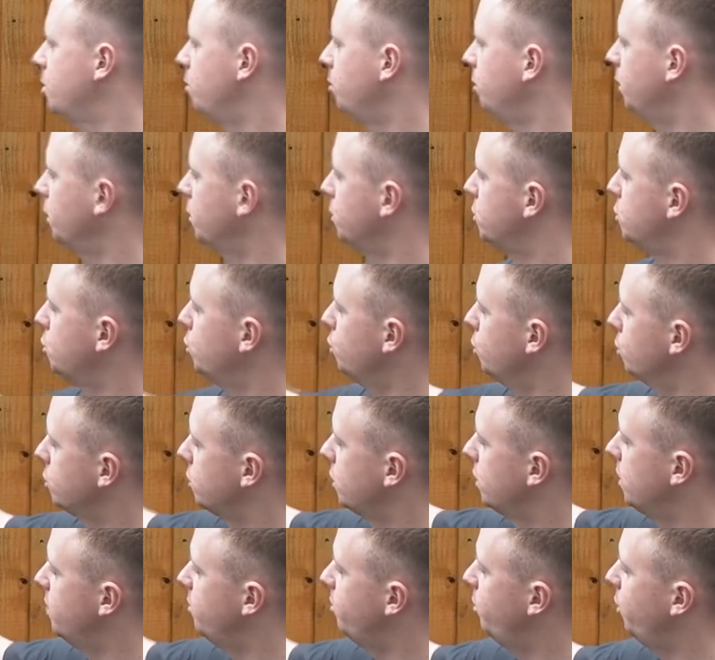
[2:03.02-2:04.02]
clip, little
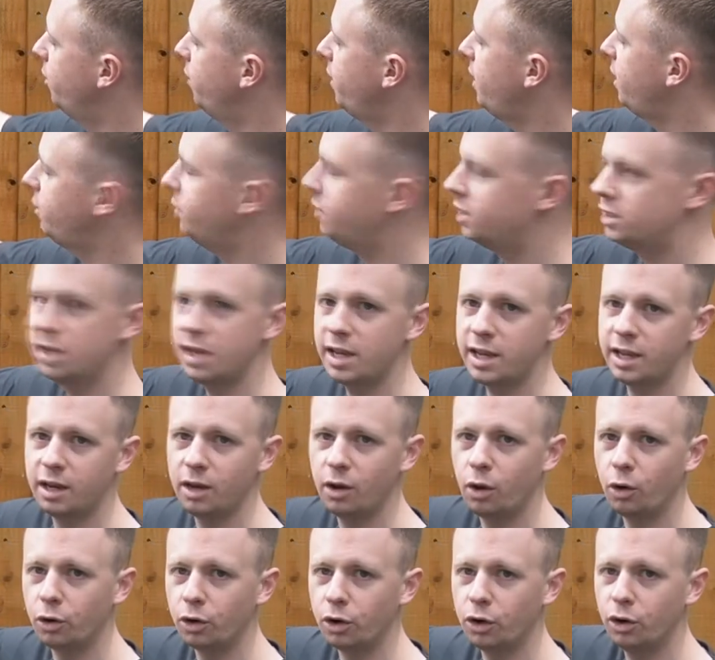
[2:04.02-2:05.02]
torch clip on there, and you're
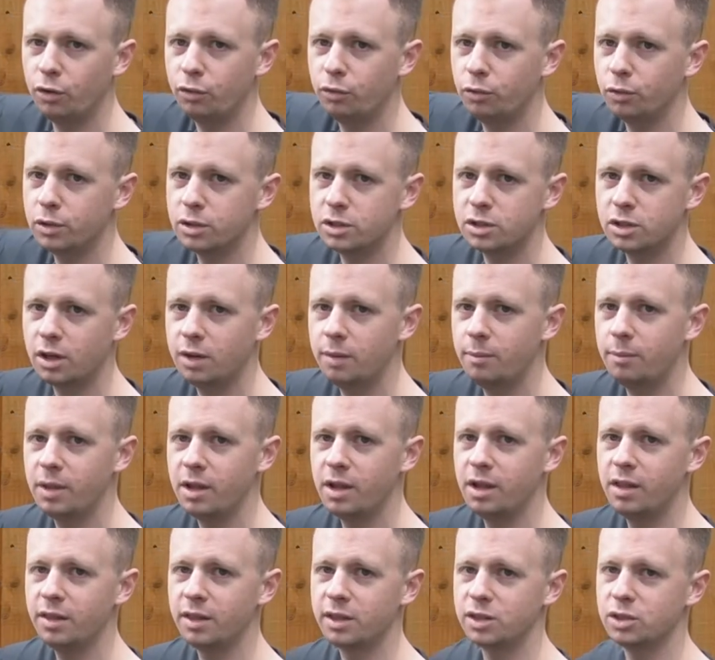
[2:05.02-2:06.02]
taking it on and off all the time,
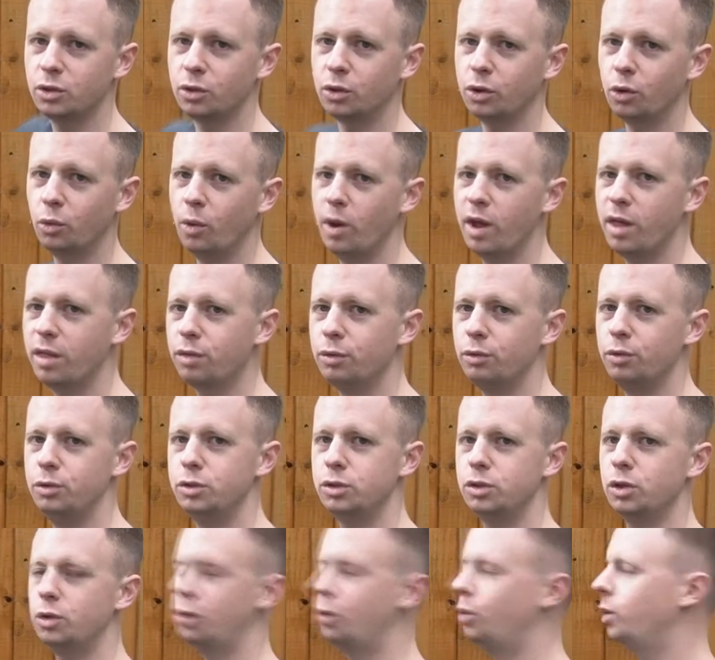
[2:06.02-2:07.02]
that's not going to wear
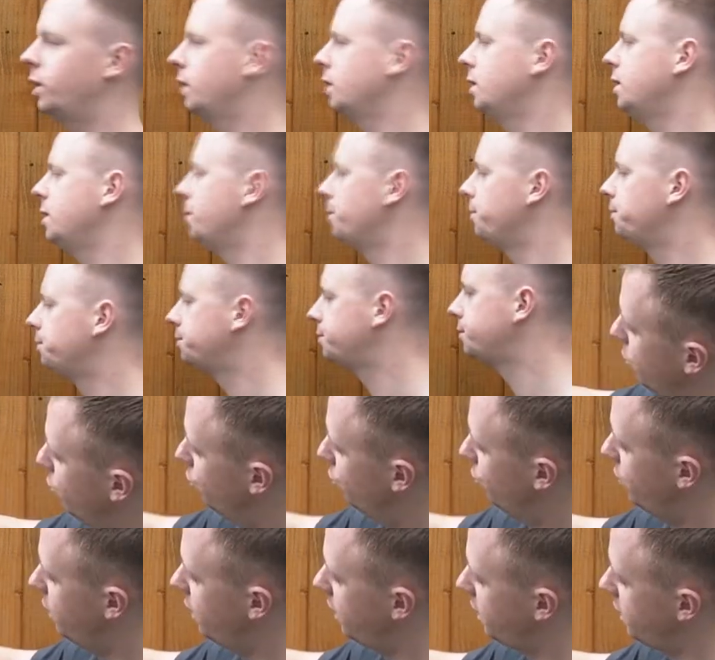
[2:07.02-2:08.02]
through so quickly.
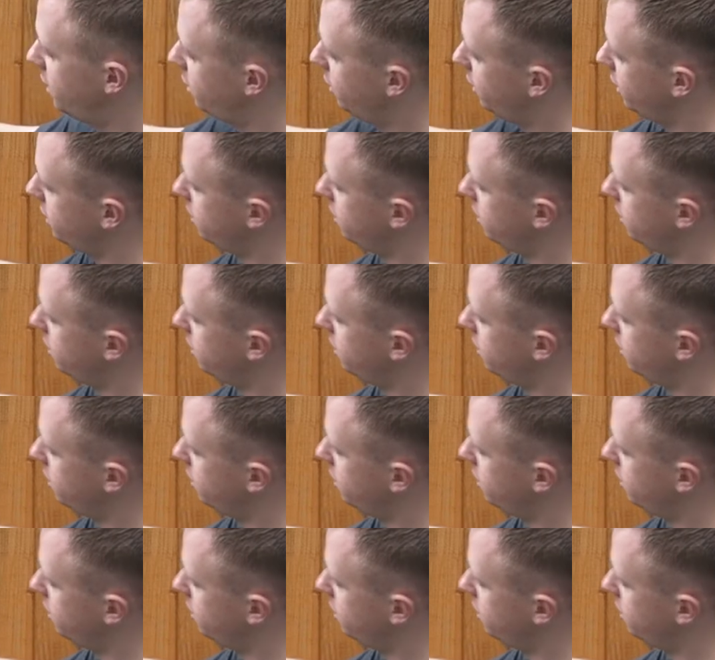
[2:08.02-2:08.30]
Really